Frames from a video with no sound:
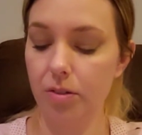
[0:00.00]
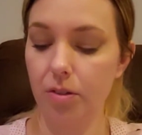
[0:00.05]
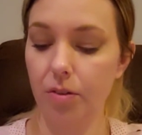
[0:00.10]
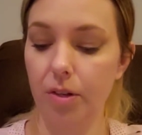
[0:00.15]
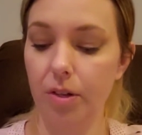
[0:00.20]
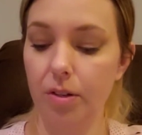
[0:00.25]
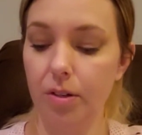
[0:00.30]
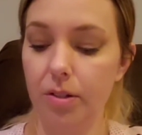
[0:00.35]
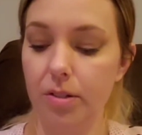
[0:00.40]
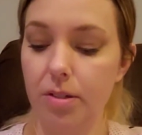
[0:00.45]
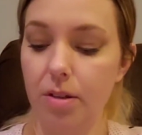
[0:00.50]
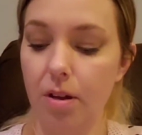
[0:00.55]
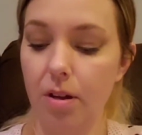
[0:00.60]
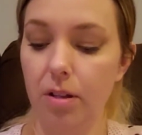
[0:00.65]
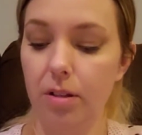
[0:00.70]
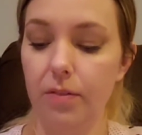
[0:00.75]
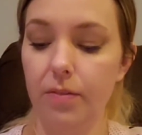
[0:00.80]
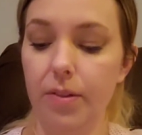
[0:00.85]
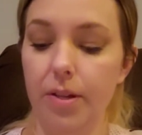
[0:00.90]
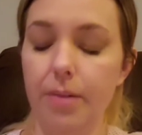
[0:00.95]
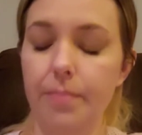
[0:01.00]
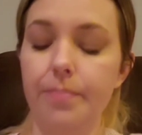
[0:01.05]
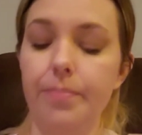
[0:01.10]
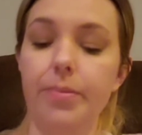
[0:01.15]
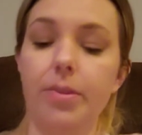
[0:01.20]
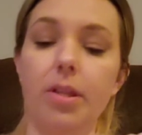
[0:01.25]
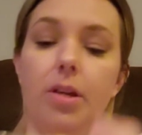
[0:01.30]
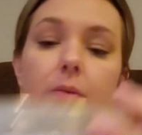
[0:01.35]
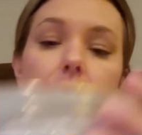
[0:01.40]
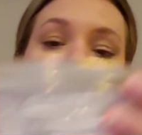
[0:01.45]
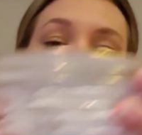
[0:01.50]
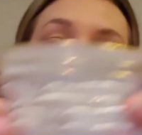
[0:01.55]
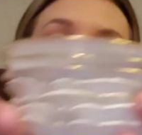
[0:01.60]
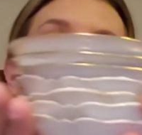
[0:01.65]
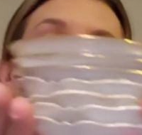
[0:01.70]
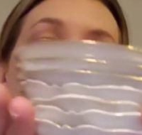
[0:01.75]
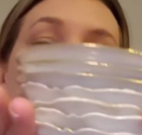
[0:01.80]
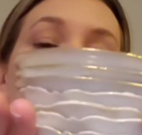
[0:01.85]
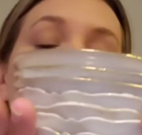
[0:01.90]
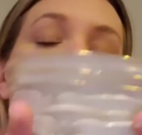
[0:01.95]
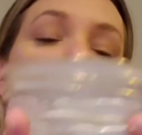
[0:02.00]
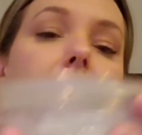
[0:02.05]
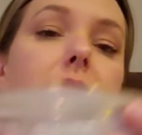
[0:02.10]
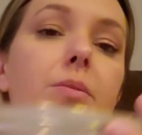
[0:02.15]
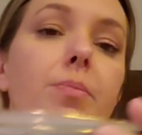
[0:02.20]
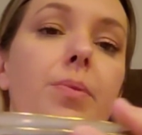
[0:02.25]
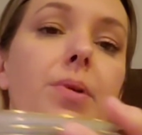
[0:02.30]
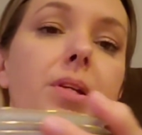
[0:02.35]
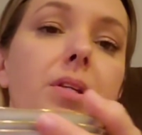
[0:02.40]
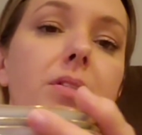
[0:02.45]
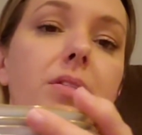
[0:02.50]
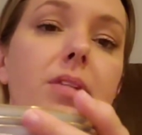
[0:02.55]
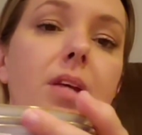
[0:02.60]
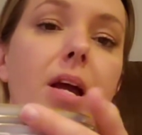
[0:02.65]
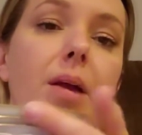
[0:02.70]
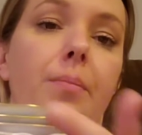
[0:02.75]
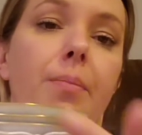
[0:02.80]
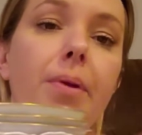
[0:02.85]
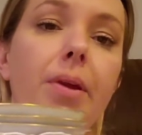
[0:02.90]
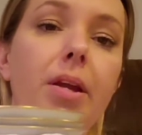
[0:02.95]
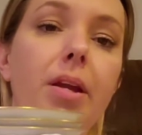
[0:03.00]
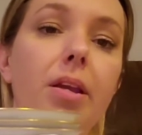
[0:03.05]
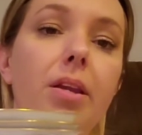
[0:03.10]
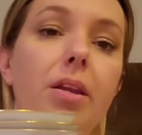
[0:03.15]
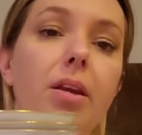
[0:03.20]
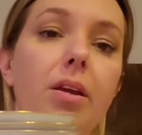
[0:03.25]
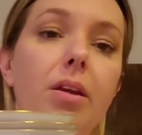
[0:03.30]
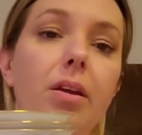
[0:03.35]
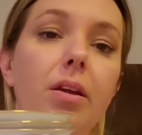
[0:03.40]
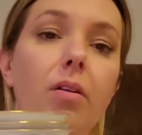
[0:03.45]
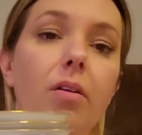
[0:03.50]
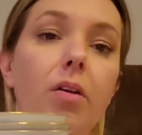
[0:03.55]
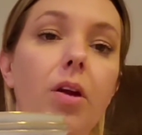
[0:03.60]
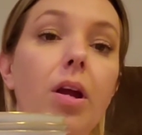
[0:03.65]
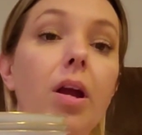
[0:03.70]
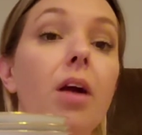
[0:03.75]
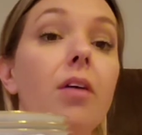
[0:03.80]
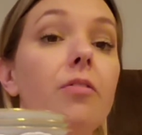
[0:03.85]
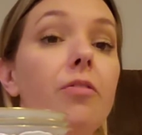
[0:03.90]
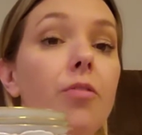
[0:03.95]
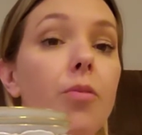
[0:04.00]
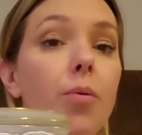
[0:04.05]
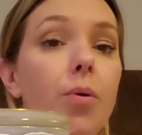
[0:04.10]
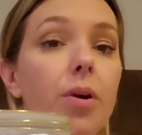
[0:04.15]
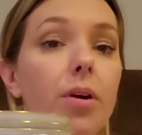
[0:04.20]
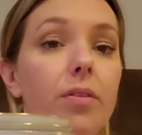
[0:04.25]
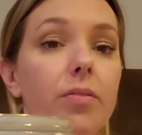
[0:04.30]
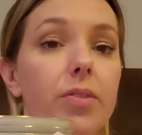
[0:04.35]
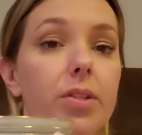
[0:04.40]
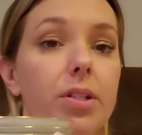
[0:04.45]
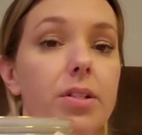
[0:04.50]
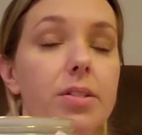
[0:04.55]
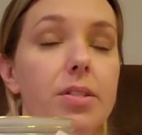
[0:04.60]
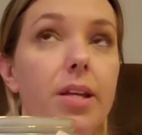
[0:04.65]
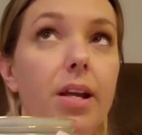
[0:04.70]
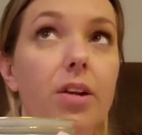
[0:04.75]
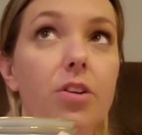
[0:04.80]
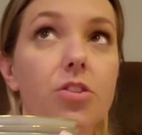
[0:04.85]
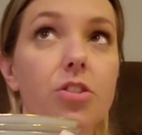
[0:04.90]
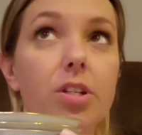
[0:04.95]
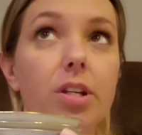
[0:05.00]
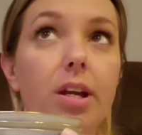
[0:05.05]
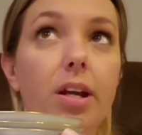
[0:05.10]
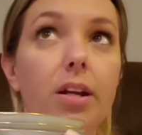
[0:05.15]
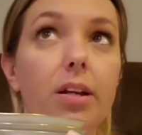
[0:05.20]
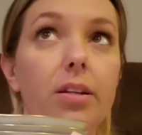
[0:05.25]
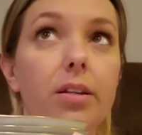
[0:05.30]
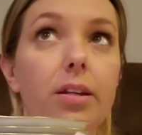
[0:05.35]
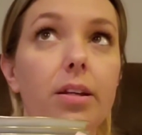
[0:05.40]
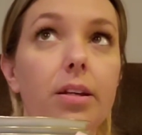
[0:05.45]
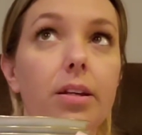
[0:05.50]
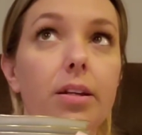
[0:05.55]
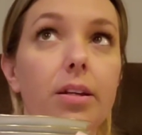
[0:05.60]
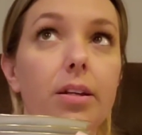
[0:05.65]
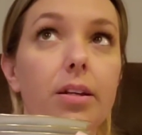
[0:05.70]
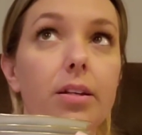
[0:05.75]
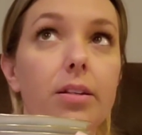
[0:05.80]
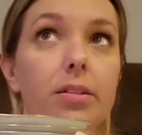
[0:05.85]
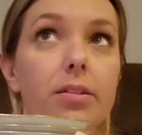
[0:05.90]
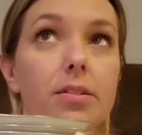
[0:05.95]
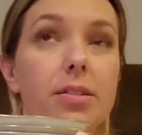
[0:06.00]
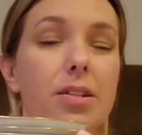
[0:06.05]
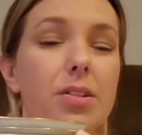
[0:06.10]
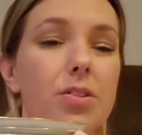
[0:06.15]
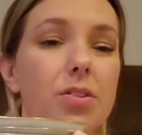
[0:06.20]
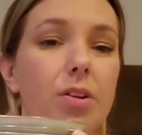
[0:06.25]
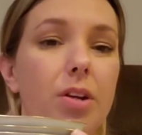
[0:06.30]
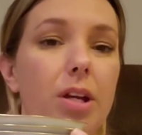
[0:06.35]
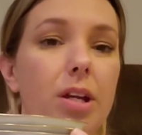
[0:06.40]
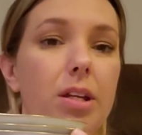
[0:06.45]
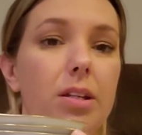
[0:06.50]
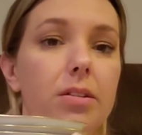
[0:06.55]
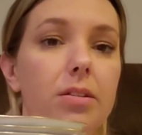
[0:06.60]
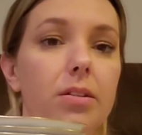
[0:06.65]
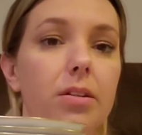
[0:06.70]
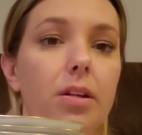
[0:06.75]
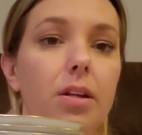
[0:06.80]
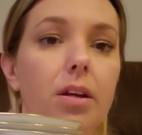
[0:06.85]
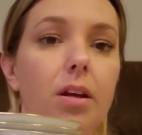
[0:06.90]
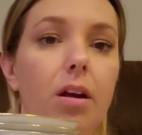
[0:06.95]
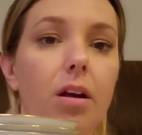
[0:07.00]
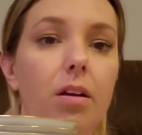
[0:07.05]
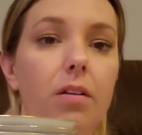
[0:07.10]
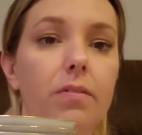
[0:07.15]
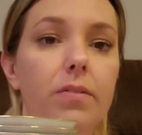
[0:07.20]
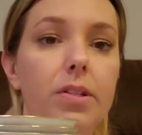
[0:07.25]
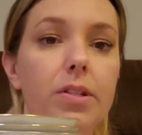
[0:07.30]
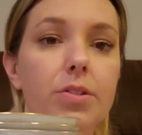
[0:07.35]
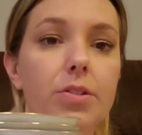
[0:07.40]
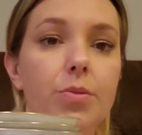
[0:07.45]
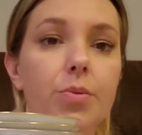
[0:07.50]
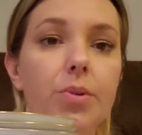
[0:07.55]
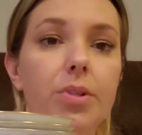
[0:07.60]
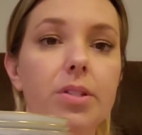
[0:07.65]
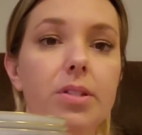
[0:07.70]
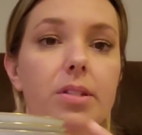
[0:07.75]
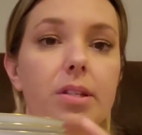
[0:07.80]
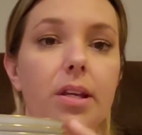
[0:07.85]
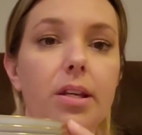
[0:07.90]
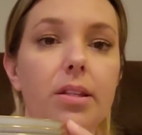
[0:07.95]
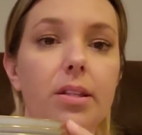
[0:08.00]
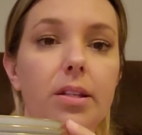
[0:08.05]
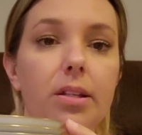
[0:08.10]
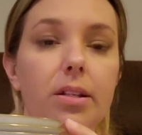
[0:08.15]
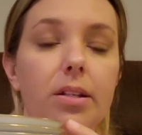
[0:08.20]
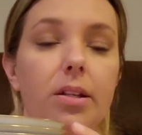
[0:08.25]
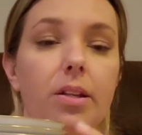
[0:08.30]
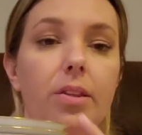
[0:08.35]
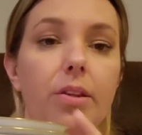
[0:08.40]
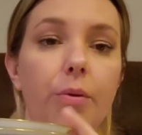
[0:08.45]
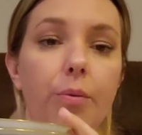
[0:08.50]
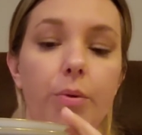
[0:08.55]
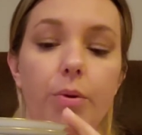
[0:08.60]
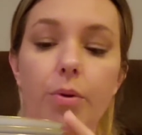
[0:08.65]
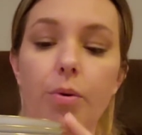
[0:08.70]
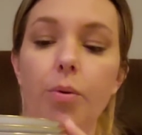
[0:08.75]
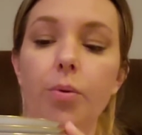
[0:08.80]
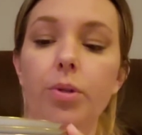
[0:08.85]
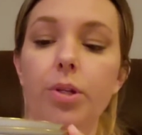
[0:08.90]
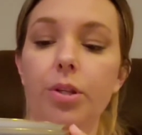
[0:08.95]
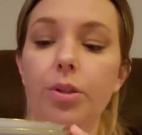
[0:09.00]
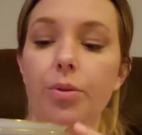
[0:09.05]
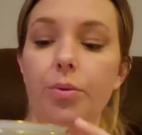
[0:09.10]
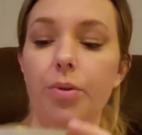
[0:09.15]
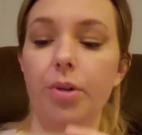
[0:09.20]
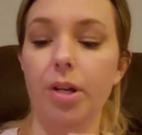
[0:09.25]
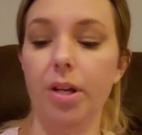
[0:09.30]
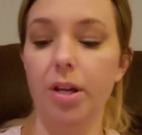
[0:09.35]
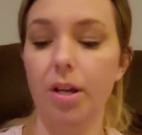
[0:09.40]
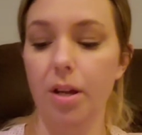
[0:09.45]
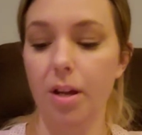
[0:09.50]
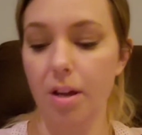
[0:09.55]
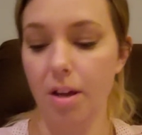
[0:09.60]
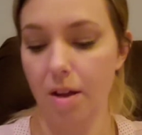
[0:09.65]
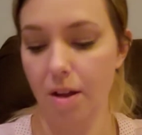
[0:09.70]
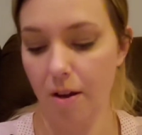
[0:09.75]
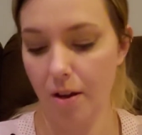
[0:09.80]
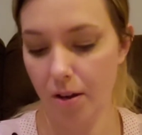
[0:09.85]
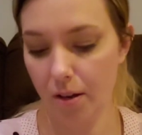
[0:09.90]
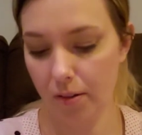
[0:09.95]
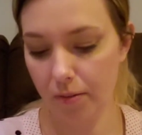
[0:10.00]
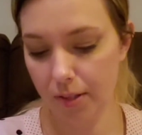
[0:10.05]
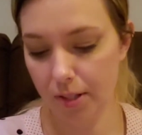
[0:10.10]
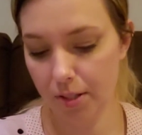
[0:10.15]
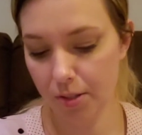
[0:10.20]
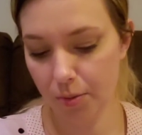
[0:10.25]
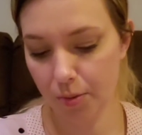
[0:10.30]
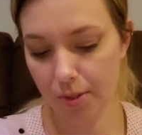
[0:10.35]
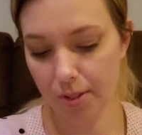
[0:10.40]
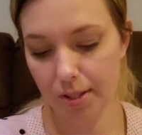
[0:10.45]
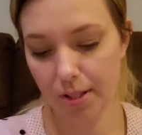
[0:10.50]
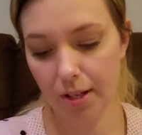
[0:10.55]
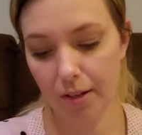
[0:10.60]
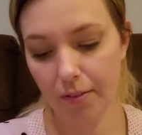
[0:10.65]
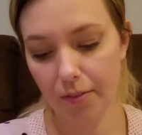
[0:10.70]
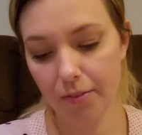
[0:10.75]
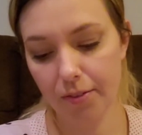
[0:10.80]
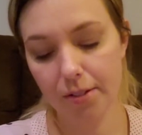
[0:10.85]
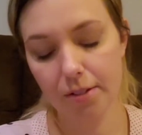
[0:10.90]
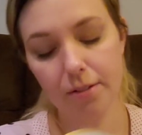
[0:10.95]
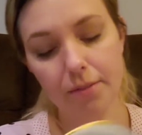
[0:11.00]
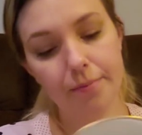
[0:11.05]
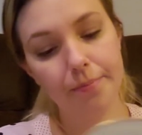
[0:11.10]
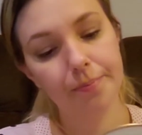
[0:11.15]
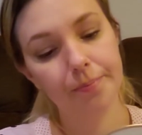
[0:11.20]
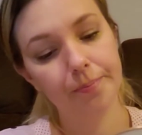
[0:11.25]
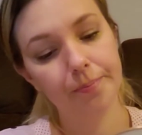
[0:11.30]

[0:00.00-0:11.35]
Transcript: So here's all of them. They were $2 a piece. I paid, or I got four of these. They actually had six or eight of these ones, and then there were only three of these ones left.